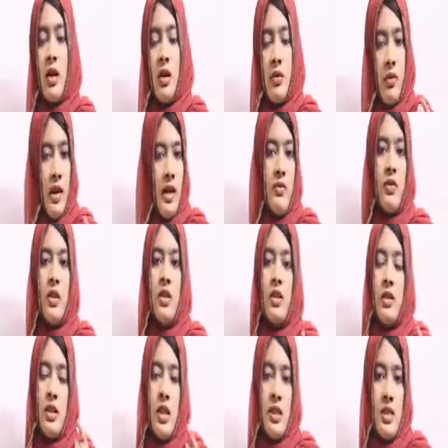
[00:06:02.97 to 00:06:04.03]

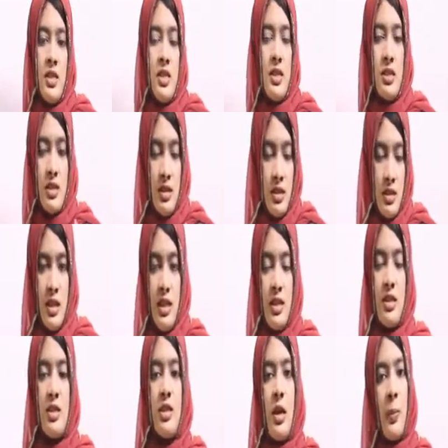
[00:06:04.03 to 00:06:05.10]
Wherever there is a
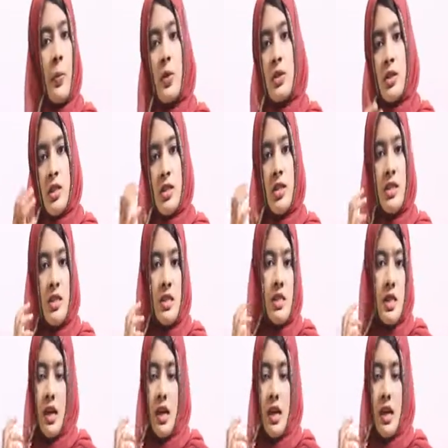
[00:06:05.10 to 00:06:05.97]
cyst, suppose the cyst is